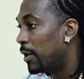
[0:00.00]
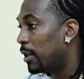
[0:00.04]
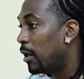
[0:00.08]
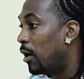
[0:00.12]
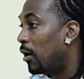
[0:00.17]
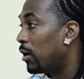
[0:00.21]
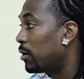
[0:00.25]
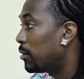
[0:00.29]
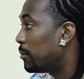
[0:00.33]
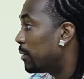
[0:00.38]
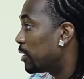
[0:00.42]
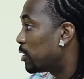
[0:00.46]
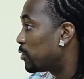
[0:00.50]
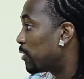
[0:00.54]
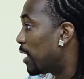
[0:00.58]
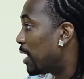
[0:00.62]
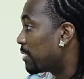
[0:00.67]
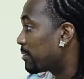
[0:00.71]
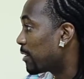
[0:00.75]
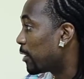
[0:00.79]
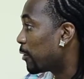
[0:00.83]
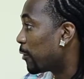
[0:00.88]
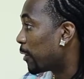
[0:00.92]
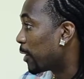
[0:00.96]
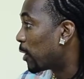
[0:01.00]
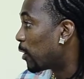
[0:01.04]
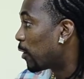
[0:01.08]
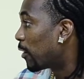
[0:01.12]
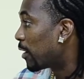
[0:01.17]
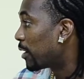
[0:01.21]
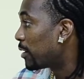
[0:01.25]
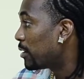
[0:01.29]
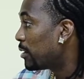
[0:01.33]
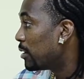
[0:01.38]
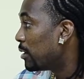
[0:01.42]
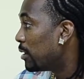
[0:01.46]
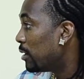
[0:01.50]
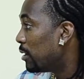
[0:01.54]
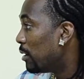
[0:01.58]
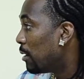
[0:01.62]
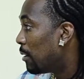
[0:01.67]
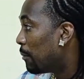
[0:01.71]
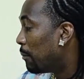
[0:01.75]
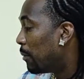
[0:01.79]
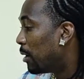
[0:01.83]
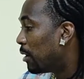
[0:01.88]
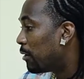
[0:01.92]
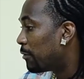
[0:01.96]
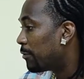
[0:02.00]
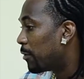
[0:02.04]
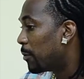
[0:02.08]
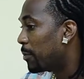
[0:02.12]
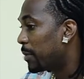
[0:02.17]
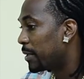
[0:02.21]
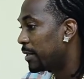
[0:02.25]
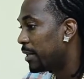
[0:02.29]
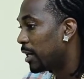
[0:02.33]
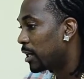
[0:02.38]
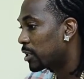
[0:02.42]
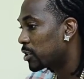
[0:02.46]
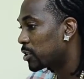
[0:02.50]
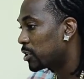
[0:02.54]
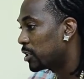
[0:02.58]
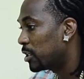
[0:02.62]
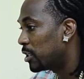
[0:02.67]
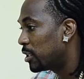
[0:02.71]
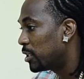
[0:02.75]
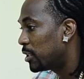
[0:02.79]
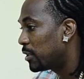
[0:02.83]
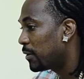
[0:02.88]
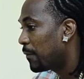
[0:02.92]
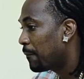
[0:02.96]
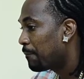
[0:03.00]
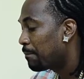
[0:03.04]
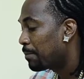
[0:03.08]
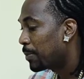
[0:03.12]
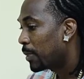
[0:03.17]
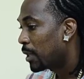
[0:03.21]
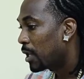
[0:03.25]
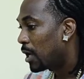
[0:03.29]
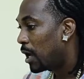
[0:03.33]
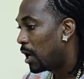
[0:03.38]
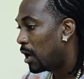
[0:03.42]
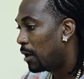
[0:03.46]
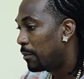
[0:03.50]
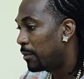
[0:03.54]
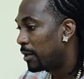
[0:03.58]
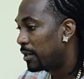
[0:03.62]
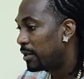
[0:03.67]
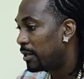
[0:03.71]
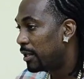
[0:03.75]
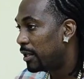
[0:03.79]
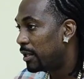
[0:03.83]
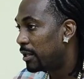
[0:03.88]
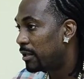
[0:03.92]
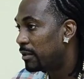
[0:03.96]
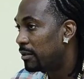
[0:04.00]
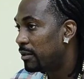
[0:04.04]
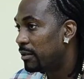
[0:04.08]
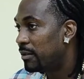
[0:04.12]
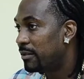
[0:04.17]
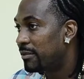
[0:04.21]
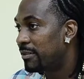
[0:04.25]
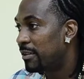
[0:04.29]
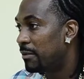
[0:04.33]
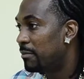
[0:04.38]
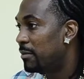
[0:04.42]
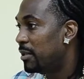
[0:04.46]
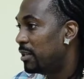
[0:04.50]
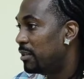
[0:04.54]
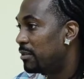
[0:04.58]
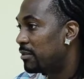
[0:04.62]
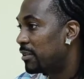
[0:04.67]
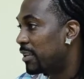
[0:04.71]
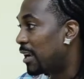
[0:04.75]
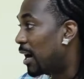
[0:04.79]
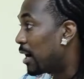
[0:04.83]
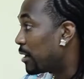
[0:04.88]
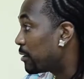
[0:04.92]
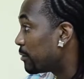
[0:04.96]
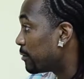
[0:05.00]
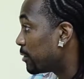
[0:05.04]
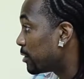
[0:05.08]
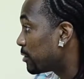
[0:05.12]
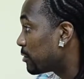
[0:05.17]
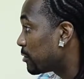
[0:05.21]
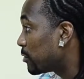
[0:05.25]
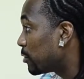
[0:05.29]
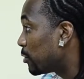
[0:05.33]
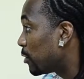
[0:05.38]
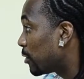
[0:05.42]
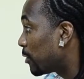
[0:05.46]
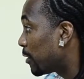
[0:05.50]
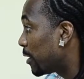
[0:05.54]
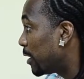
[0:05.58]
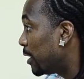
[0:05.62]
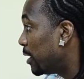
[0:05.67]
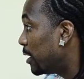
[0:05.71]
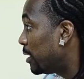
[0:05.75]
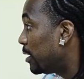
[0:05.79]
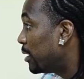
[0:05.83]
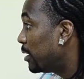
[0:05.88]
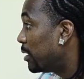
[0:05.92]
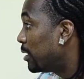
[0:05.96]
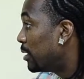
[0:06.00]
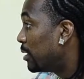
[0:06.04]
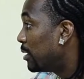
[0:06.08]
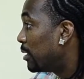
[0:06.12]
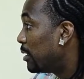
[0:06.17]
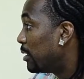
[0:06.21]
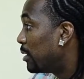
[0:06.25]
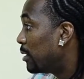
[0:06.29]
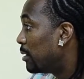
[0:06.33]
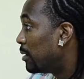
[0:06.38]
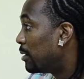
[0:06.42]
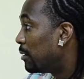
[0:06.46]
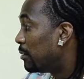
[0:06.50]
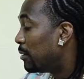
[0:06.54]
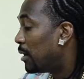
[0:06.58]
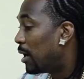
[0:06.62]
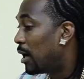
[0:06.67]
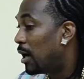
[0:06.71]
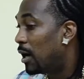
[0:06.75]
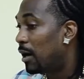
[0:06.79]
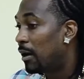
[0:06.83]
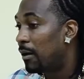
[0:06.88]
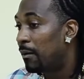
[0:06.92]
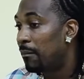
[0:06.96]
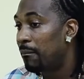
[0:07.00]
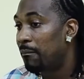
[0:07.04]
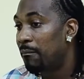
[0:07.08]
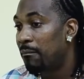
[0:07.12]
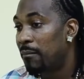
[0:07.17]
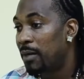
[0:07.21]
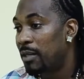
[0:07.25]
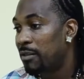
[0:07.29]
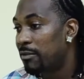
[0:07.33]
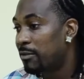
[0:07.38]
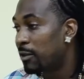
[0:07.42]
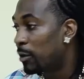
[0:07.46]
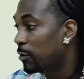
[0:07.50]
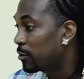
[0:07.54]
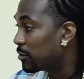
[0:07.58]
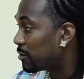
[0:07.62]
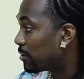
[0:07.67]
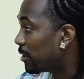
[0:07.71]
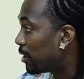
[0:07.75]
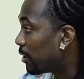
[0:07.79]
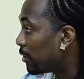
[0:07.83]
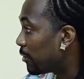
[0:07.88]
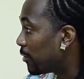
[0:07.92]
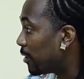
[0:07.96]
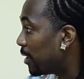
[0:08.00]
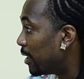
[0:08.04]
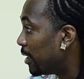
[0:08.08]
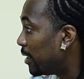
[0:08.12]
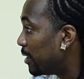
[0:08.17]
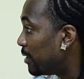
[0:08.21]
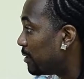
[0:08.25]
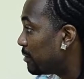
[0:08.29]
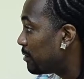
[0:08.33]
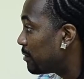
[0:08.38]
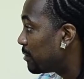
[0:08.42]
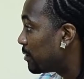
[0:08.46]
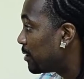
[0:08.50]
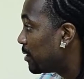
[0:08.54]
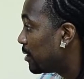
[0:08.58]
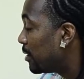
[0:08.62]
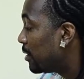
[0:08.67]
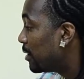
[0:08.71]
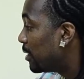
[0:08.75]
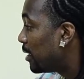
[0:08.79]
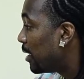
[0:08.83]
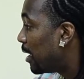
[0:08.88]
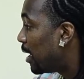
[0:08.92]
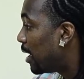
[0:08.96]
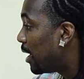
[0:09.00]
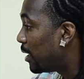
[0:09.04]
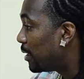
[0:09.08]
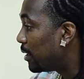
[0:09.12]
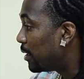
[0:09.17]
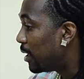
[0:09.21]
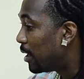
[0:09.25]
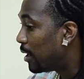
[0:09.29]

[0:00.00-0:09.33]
All of my tracks I record, but for production, I did Timmy's Carnival Story, my song Sunrise, and